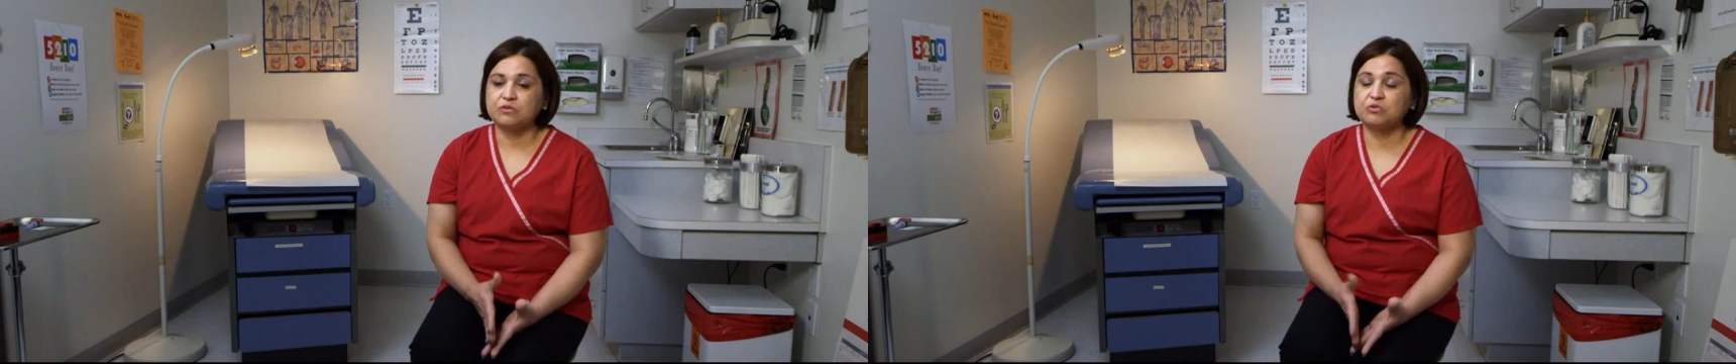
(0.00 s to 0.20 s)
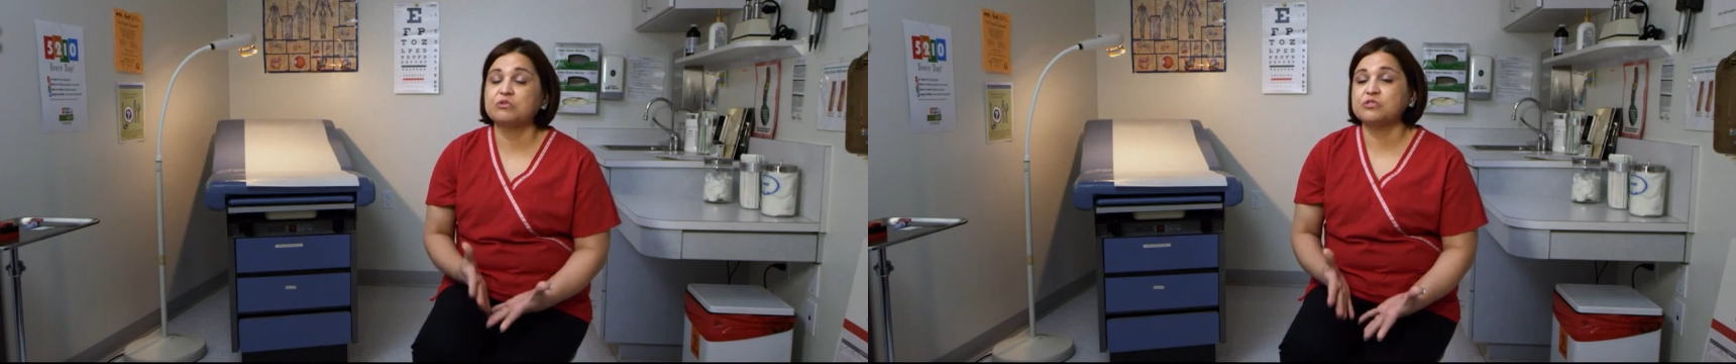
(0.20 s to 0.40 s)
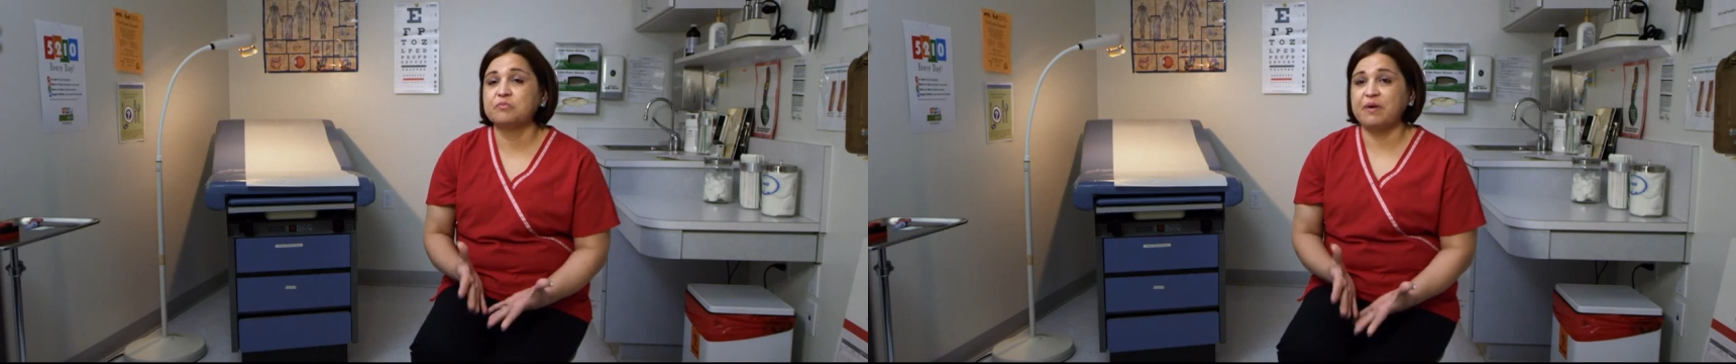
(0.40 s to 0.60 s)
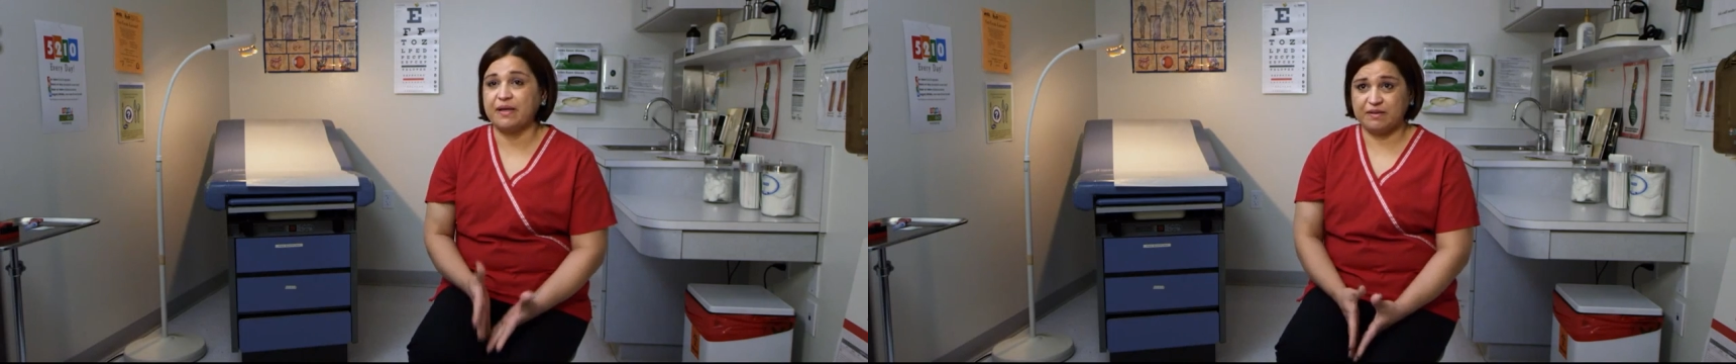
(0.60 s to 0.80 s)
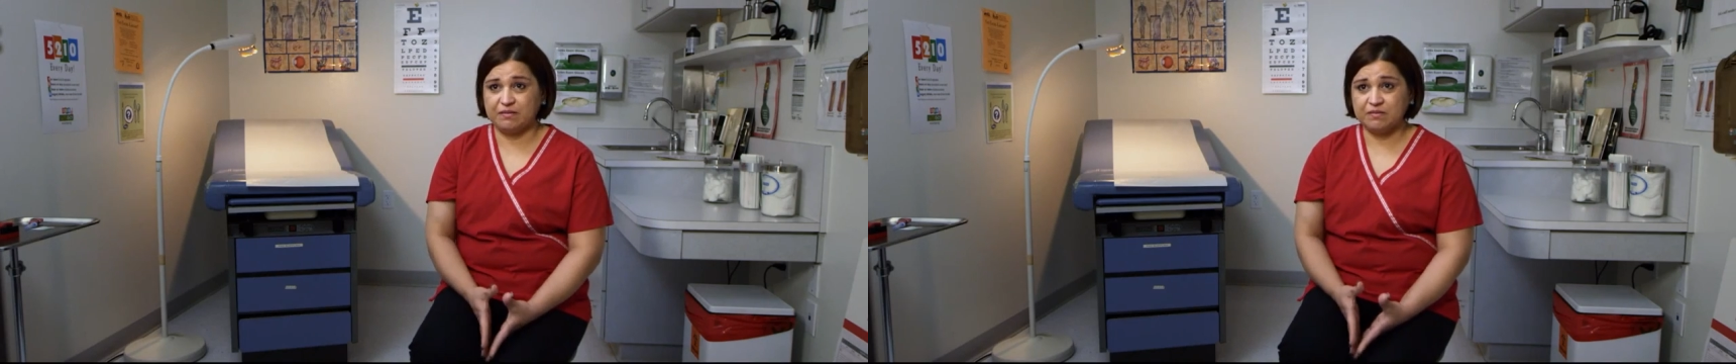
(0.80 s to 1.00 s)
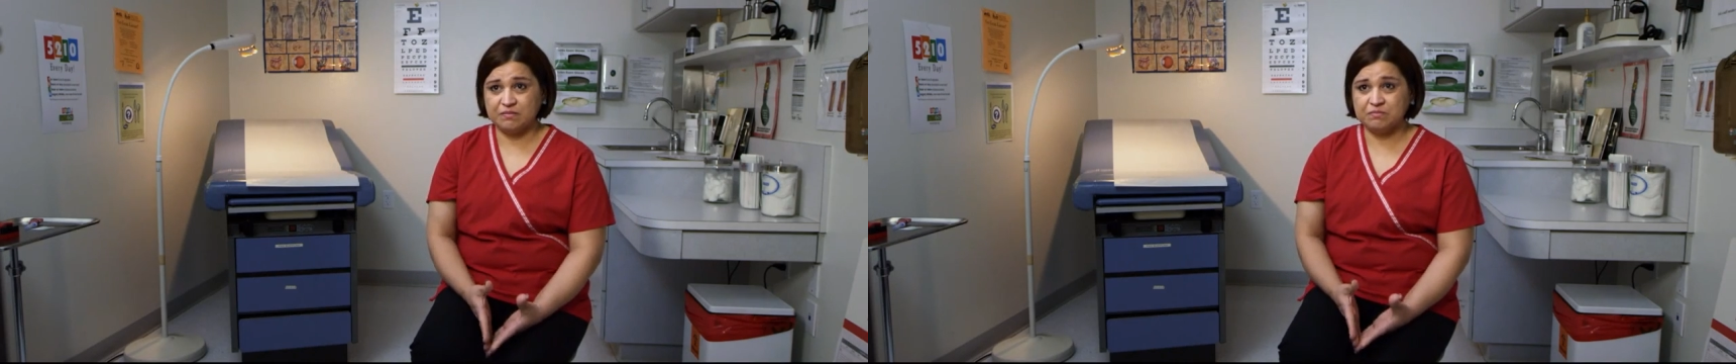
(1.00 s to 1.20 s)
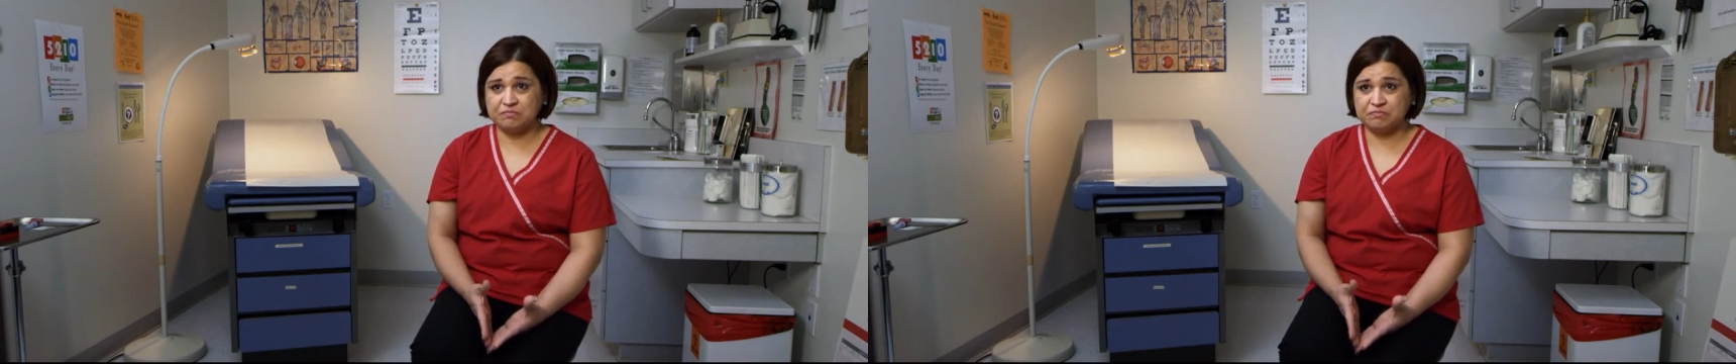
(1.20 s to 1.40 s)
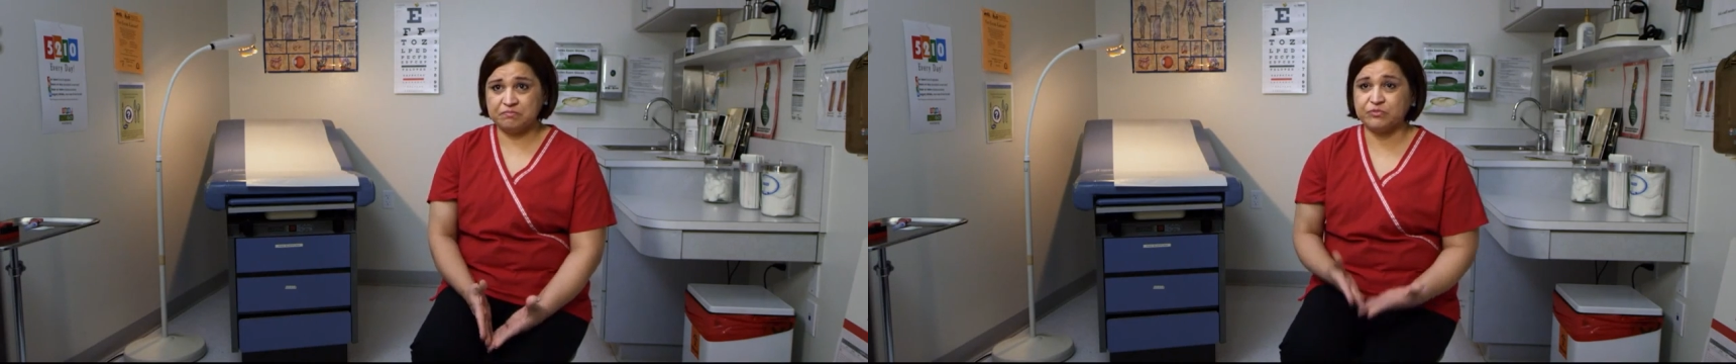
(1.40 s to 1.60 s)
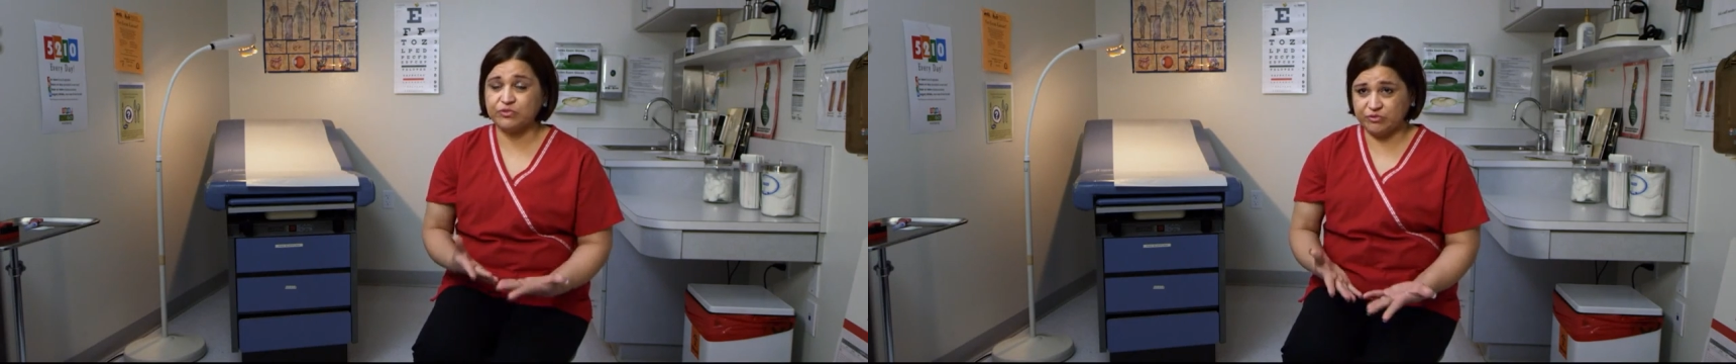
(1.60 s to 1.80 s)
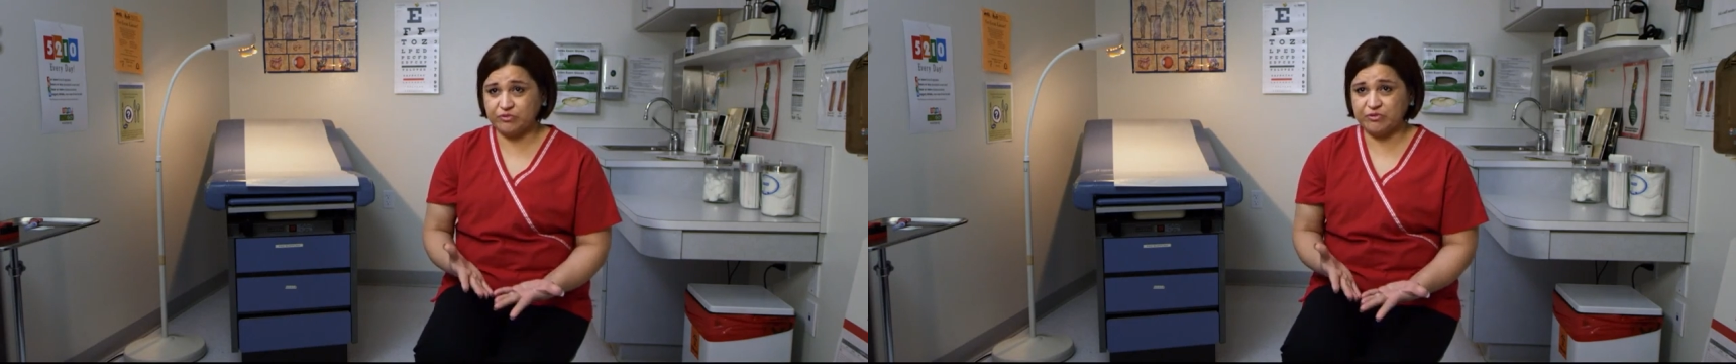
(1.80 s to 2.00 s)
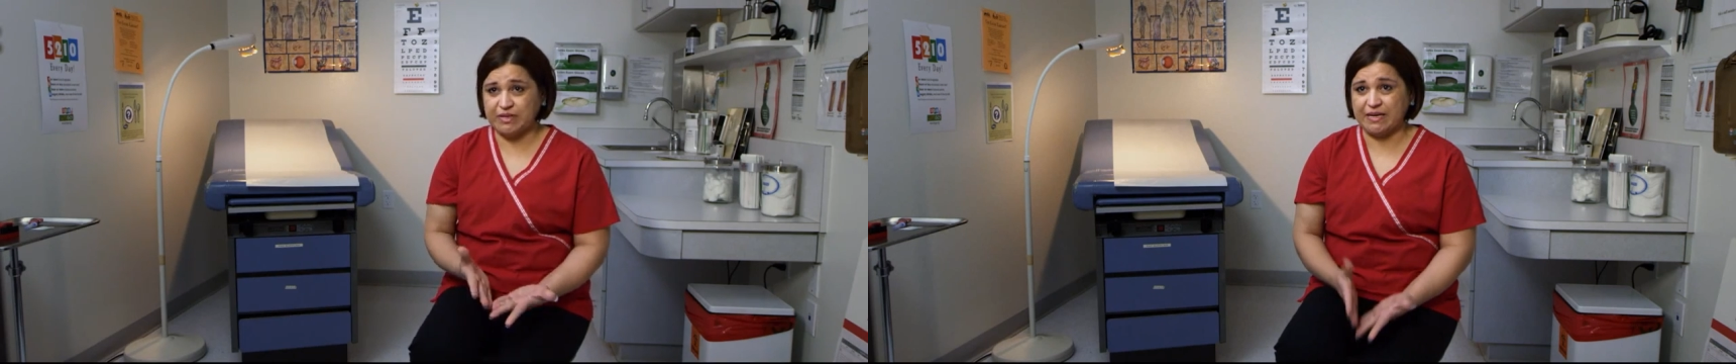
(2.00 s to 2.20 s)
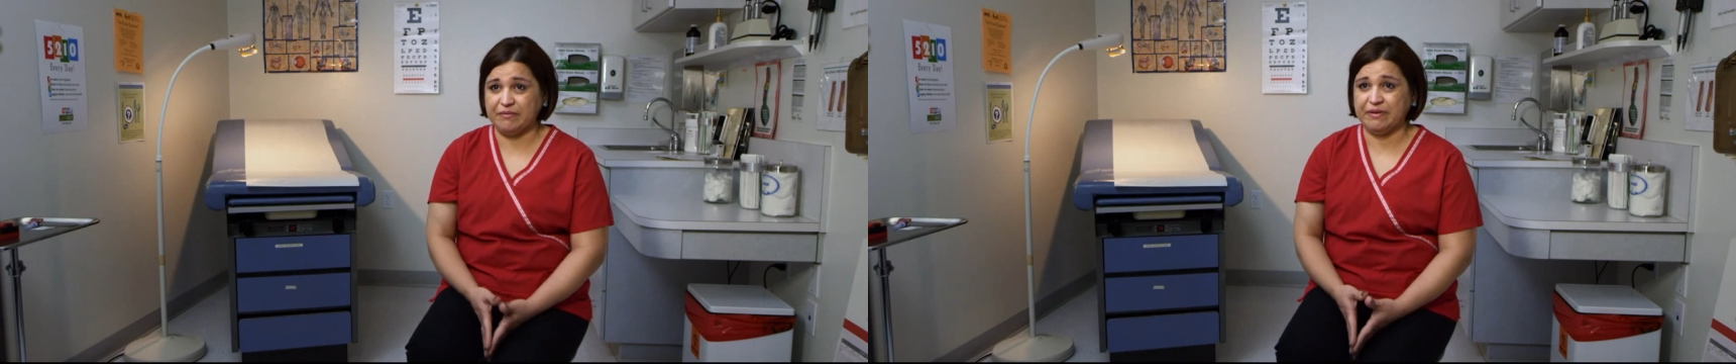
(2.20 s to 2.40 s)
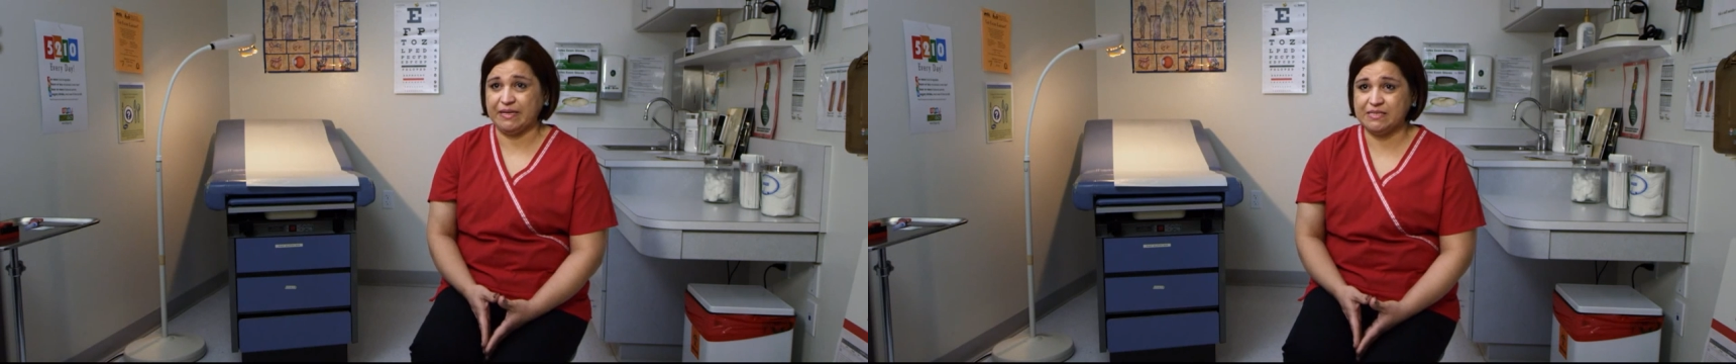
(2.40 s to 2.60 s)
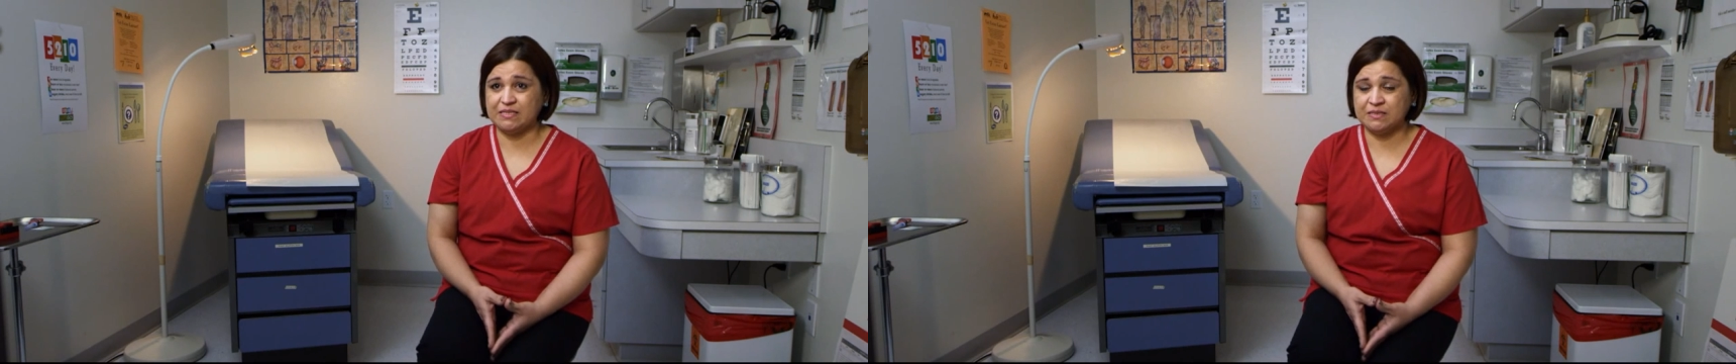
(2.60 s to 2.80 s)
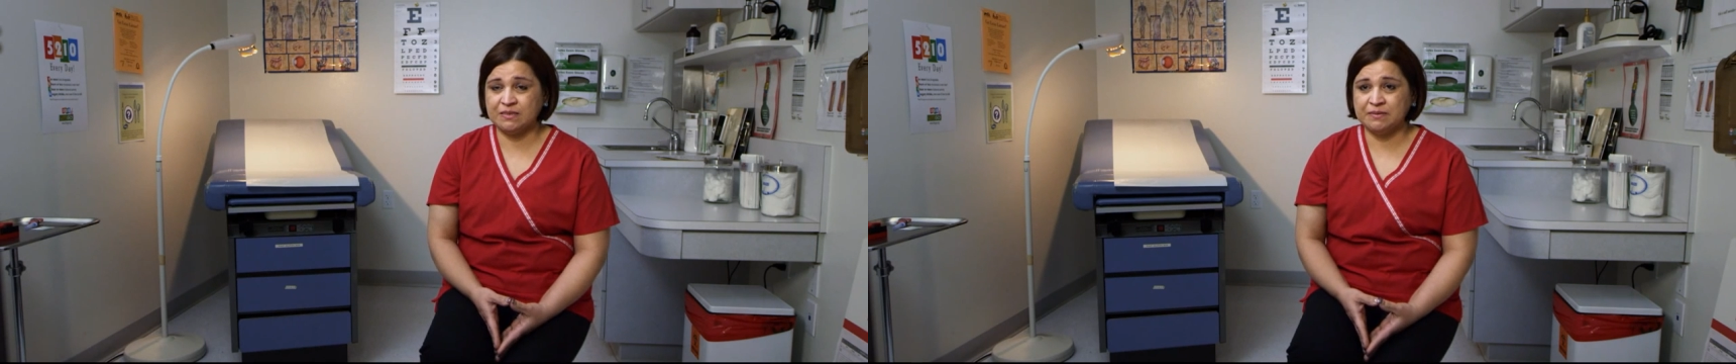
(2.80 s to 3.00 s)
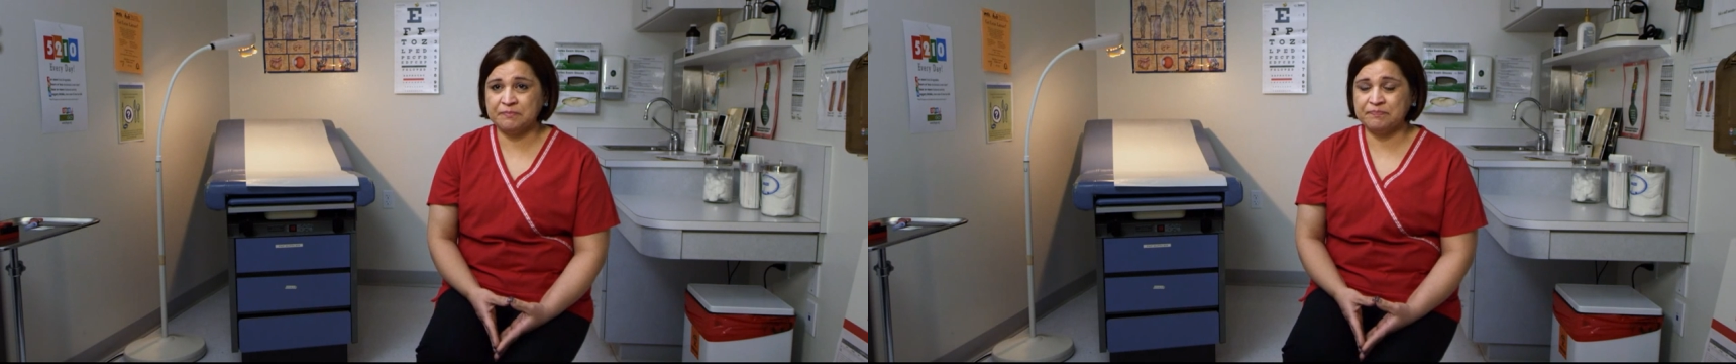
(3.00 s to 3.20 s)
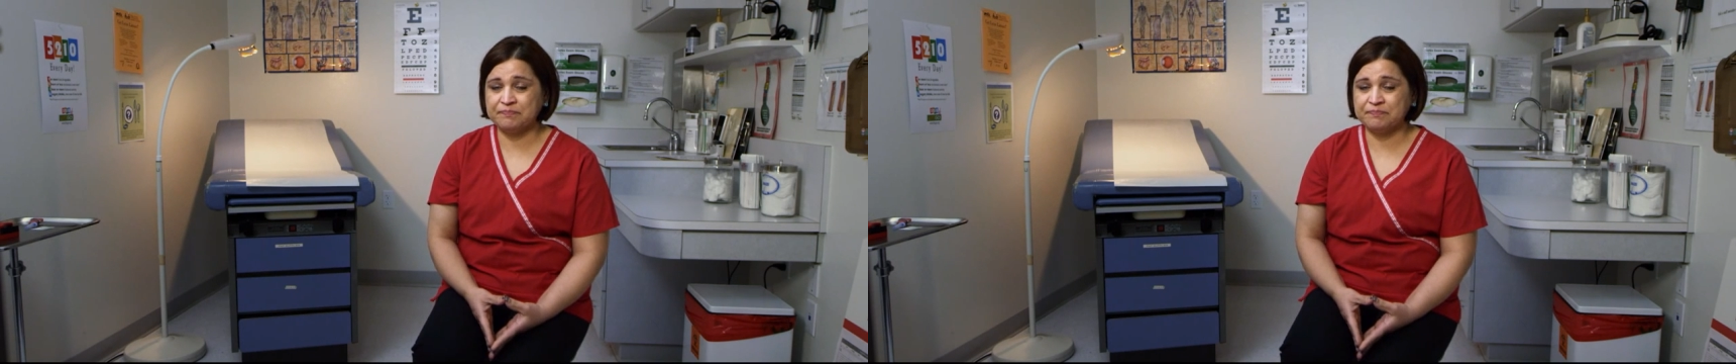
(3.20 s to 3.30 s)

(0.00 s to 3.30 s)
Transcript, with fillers: To lose your mother diabetes